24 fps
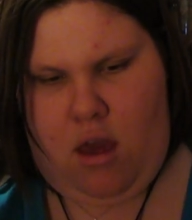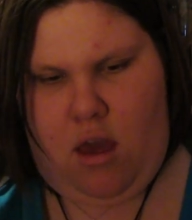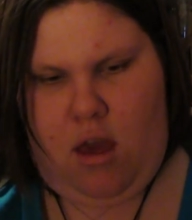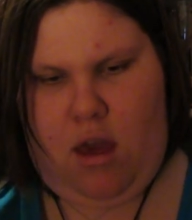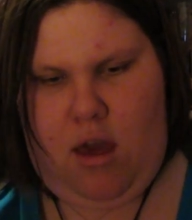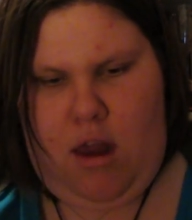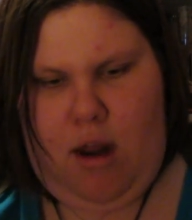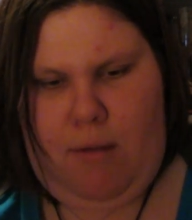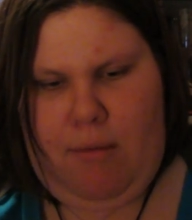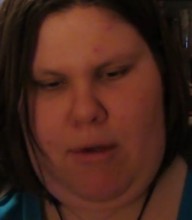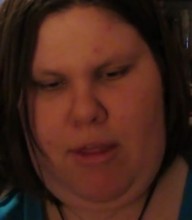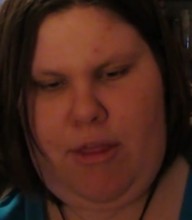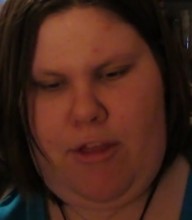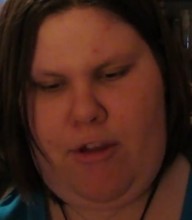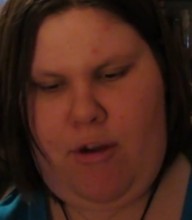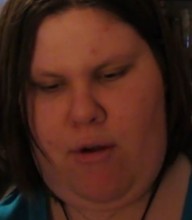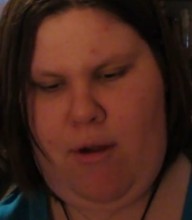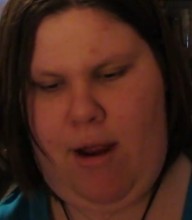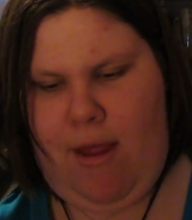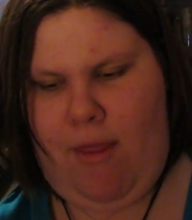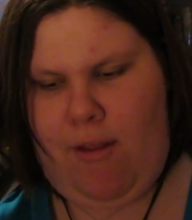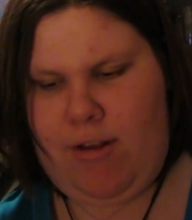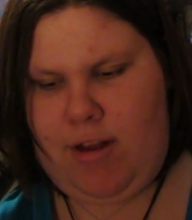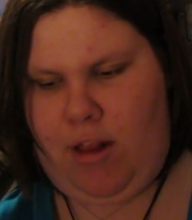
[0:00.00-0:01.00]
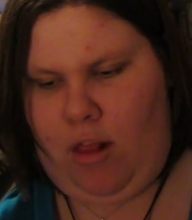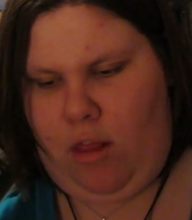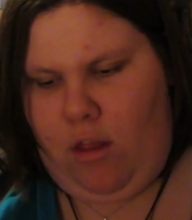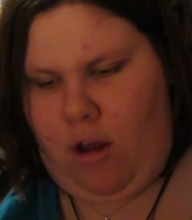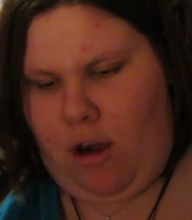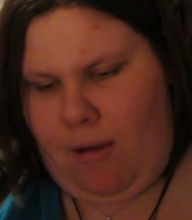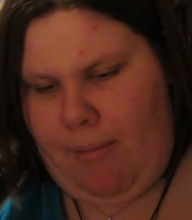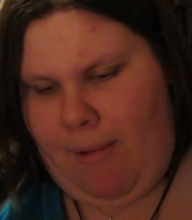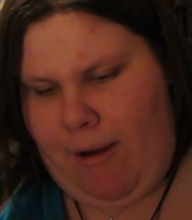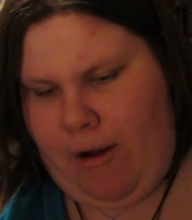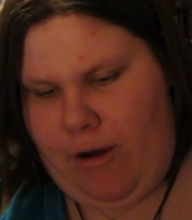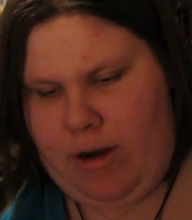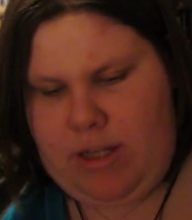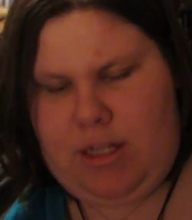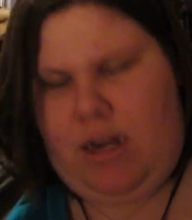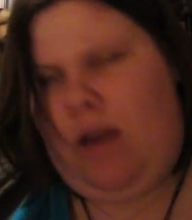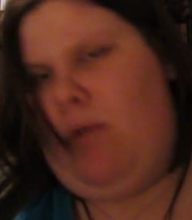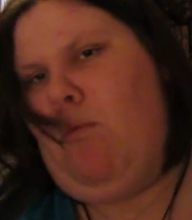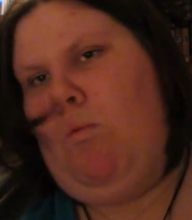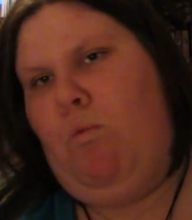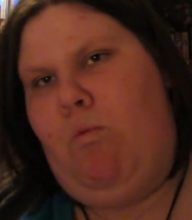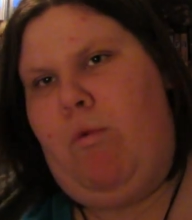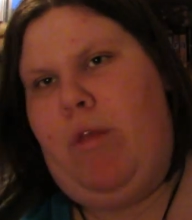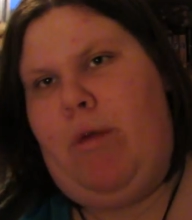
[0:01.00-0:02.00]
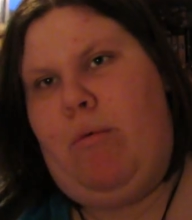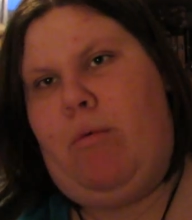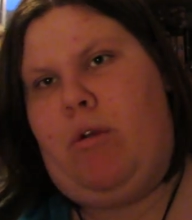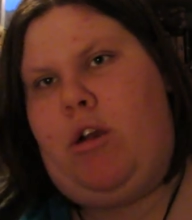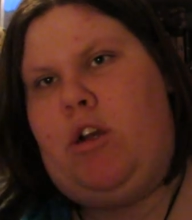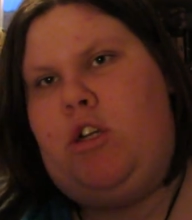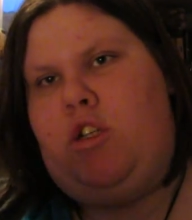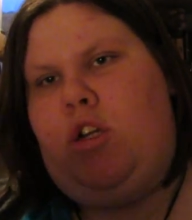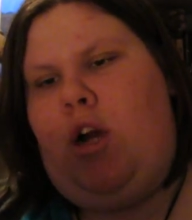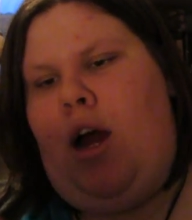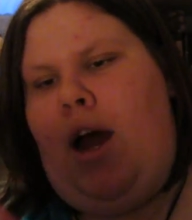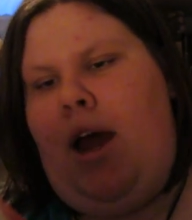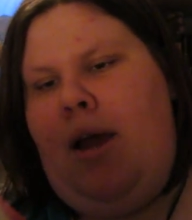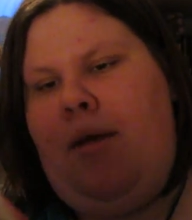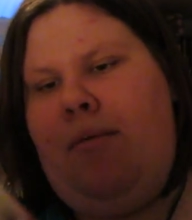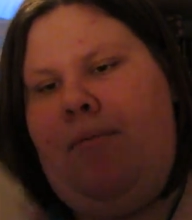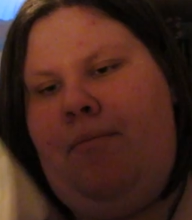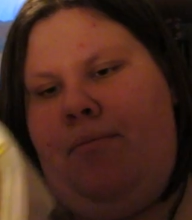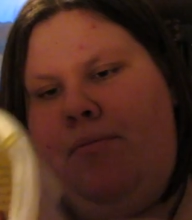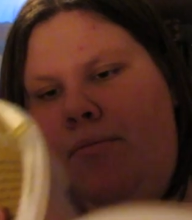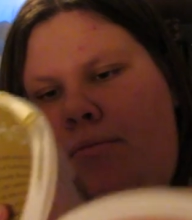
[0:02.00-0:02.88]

And I went through, and there's a lot of patterns I really want to try.